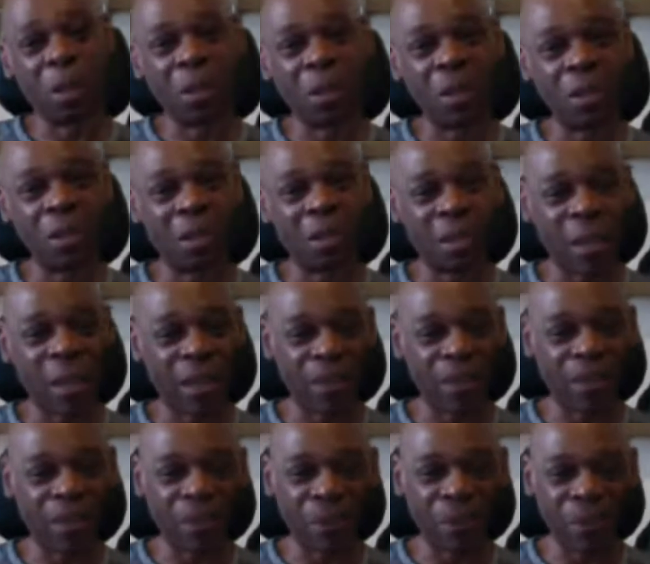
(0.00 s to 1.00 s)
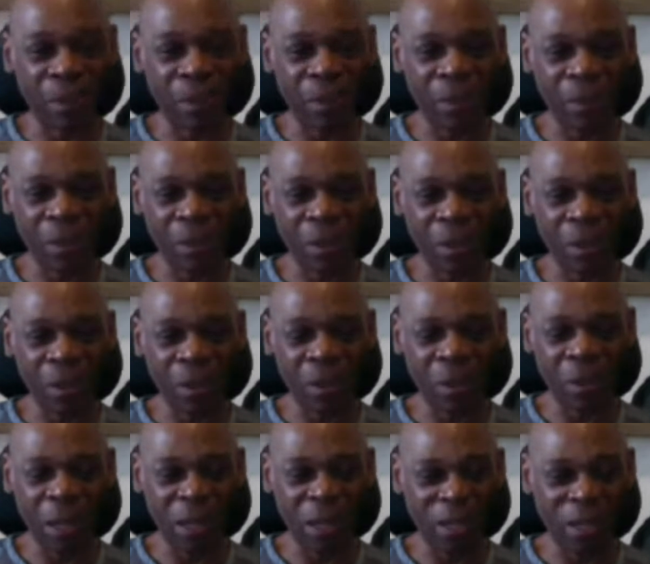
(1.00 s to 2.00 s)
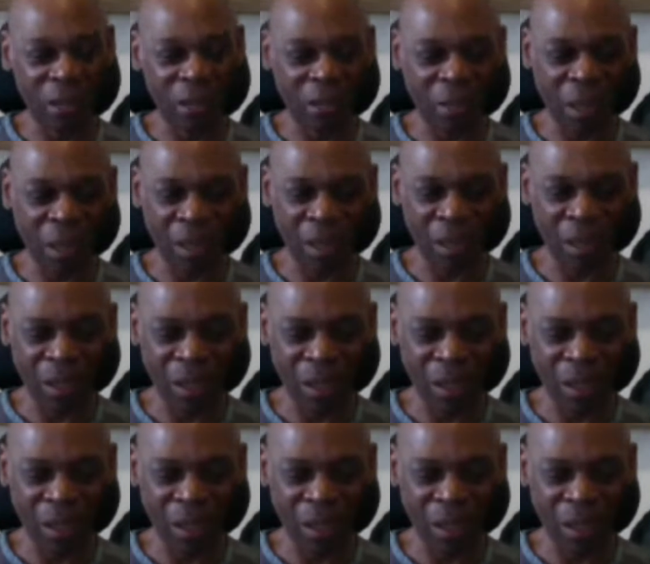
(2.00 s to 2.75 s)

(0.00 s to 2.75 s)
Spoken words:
honest. We had a thing.